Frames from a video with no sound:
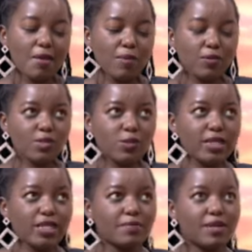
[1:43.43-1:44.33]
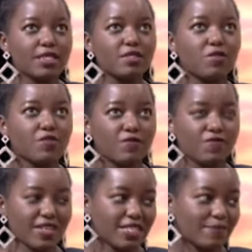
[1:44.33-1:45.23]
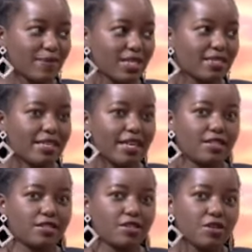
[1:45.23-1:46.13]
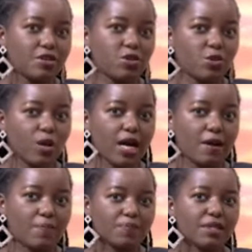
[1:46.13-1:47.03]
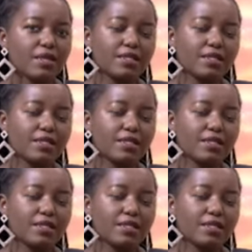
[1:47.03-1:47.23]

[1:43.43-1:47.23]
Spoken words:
more so in matters of investments and, you know,